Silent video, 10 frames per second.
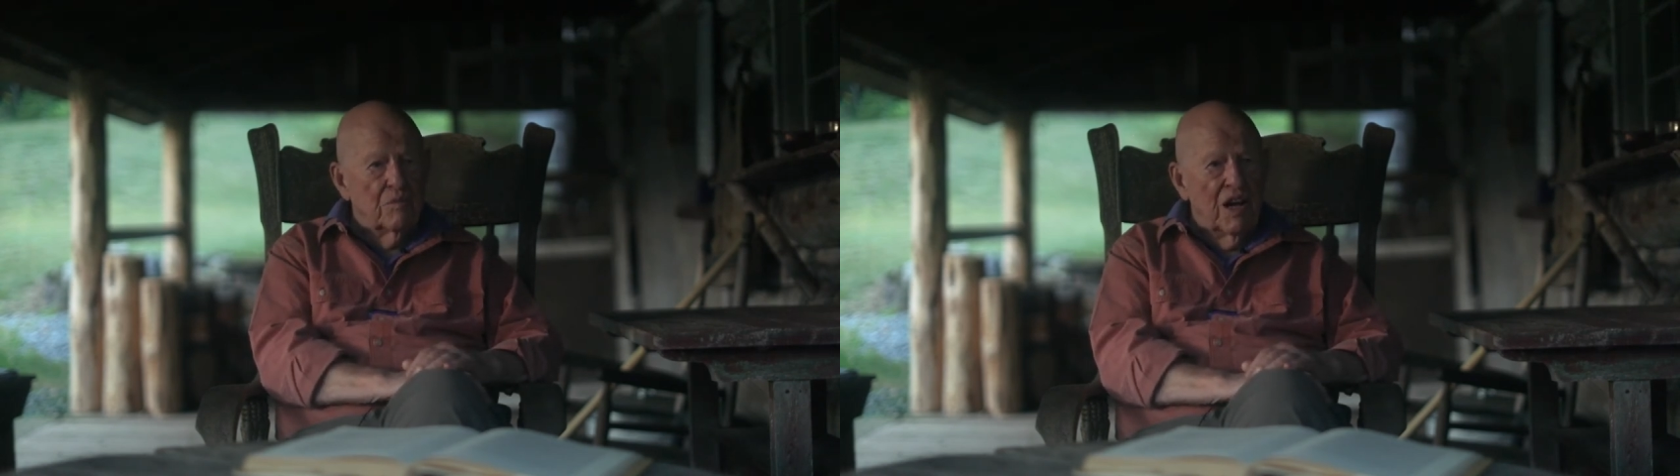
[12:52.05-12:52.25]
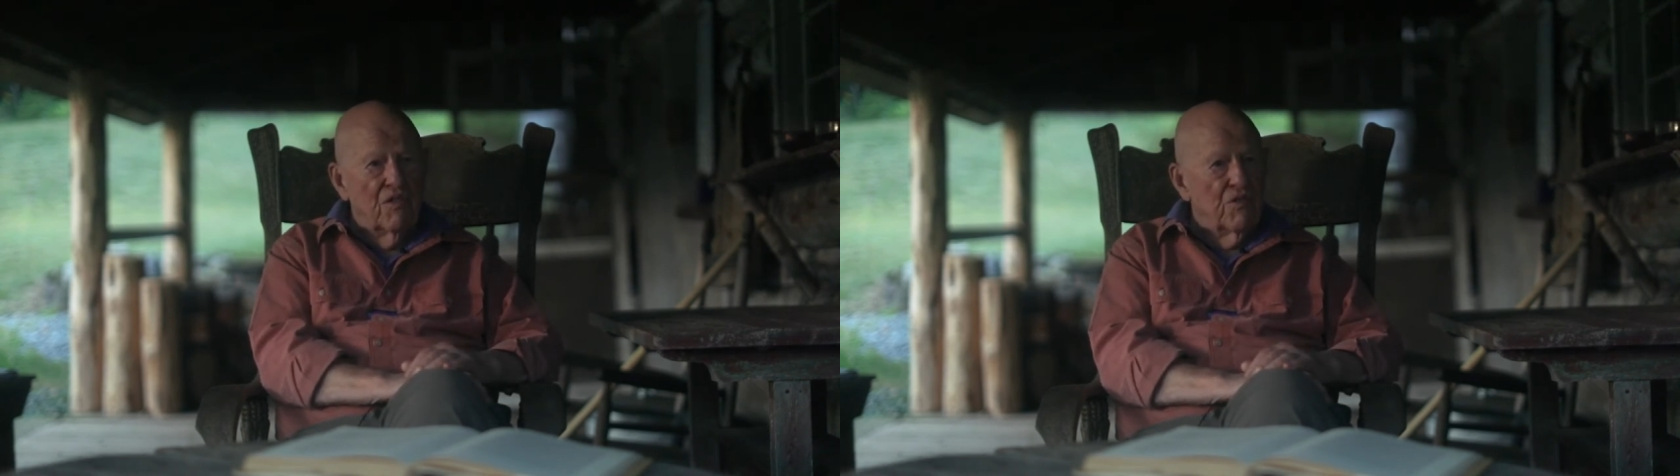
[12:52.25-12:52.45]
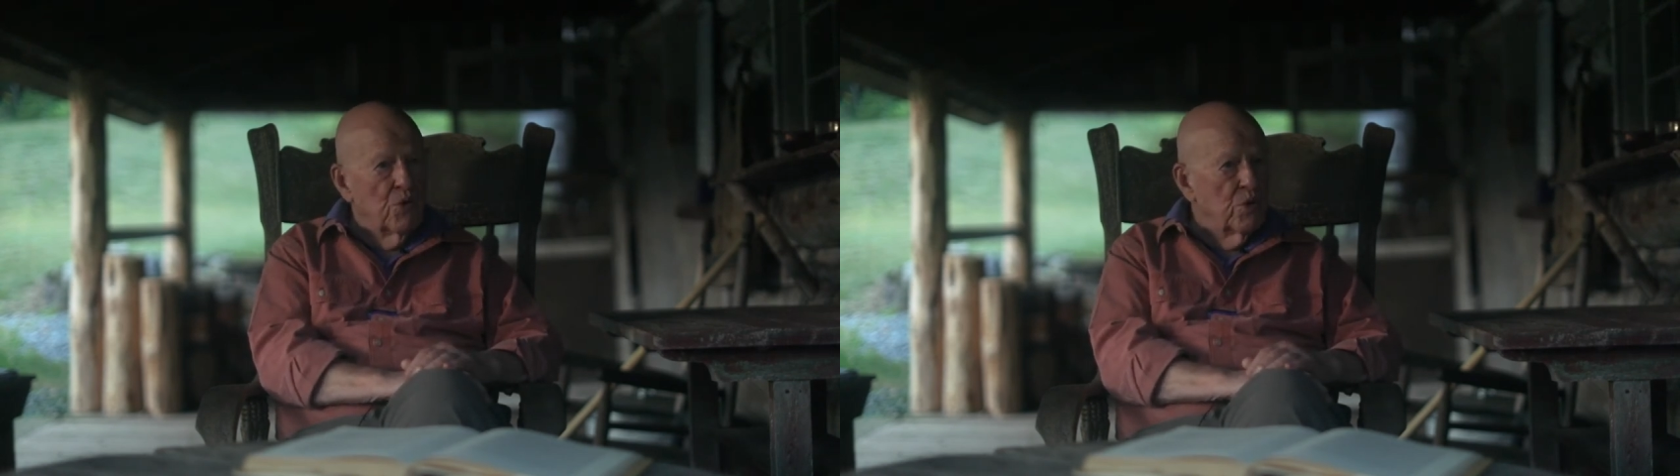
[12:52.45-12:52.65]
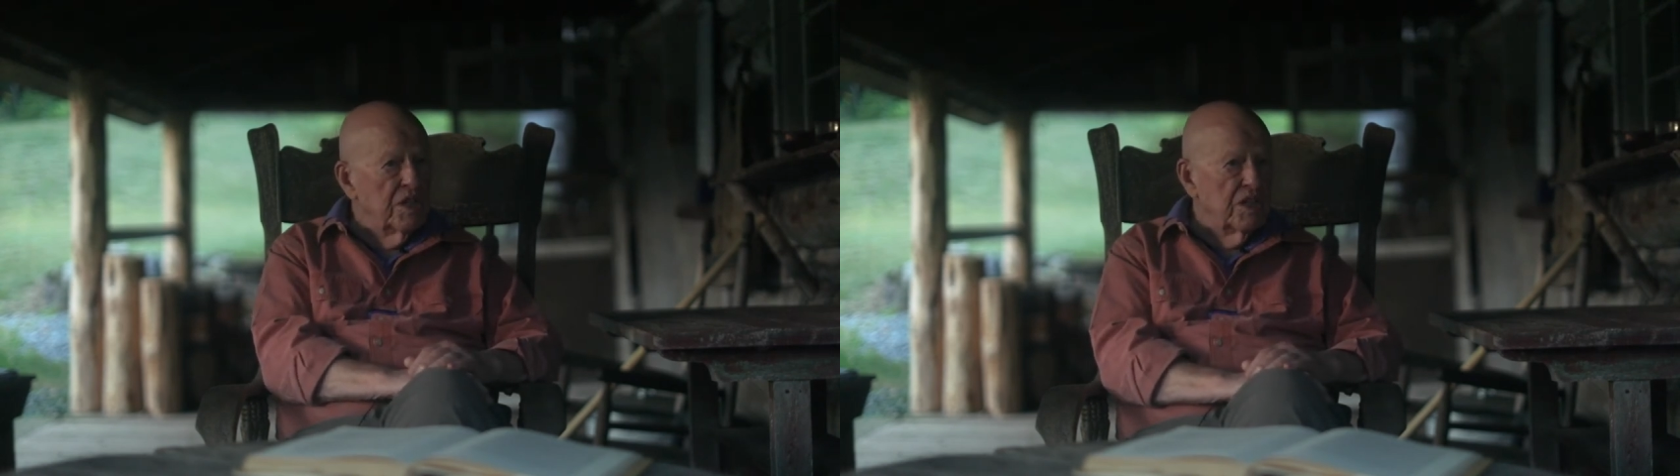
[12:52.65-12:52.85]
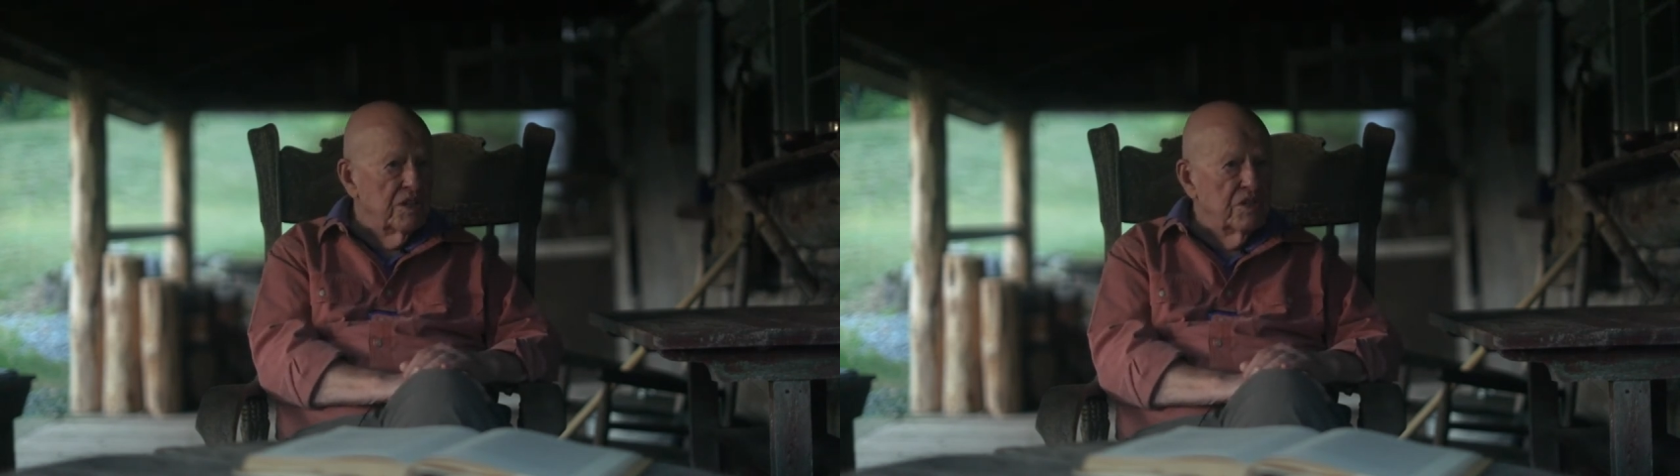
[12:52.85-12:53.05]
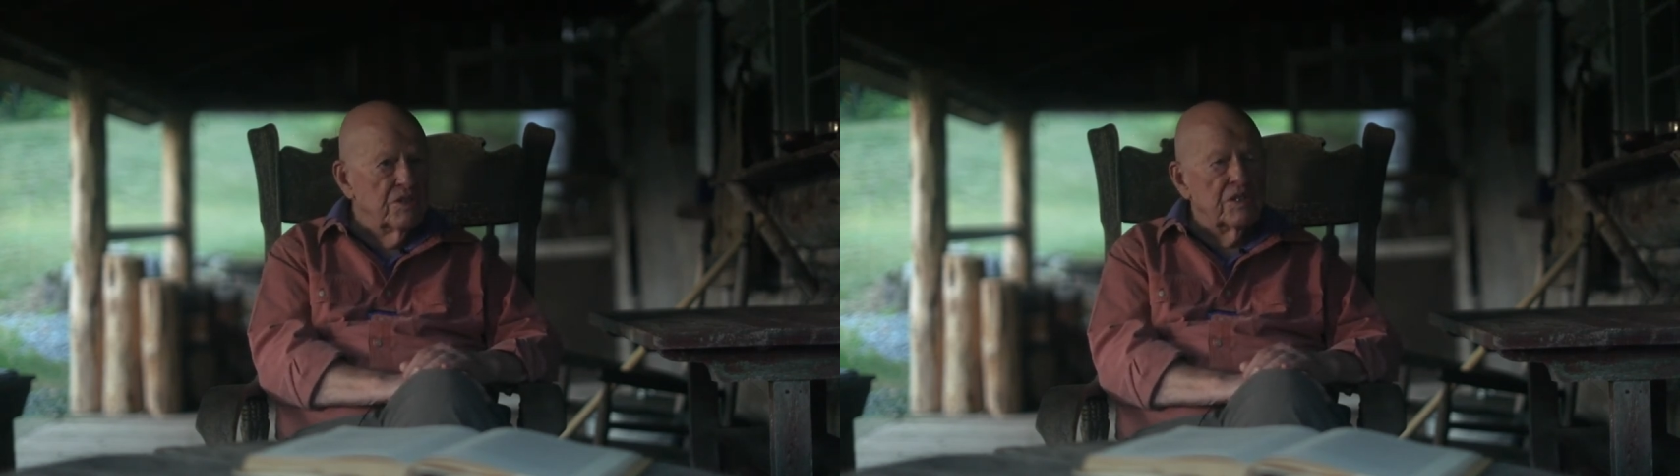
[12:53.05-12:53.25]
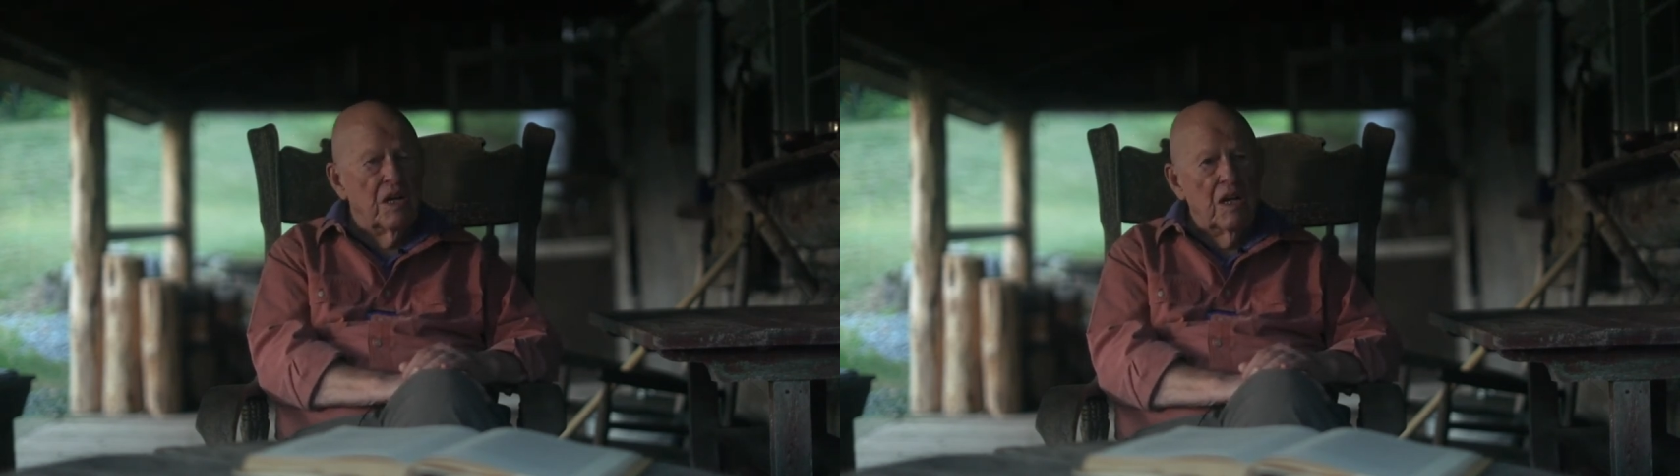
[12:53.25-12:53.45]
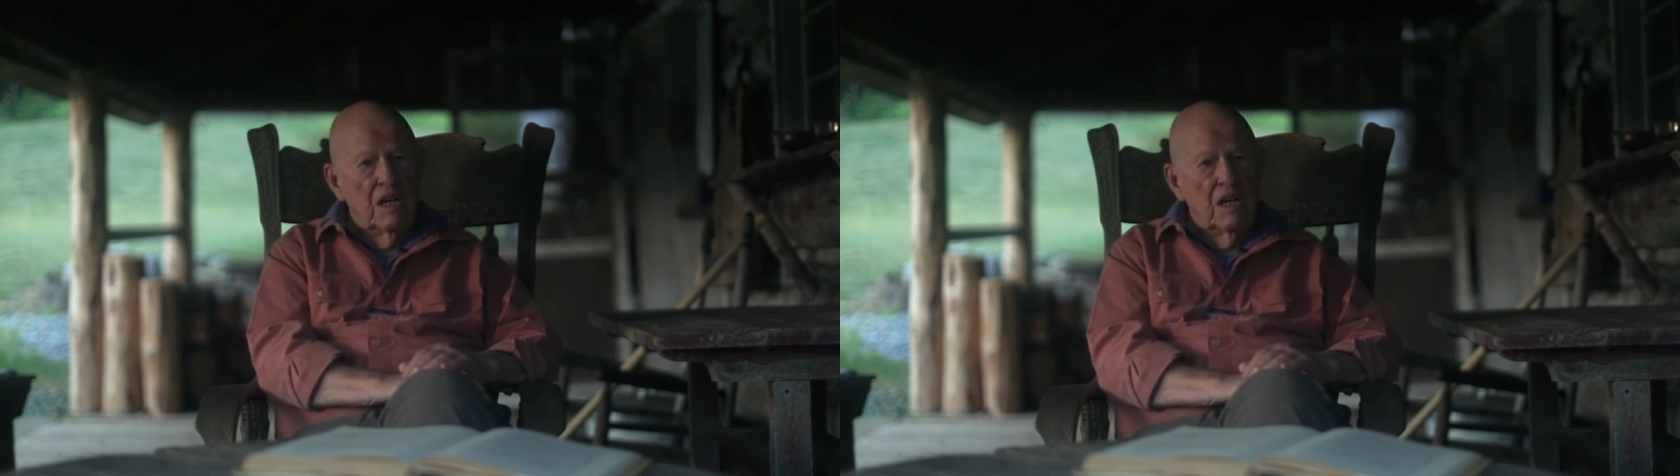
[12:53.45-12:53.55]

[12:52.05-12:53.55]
about four years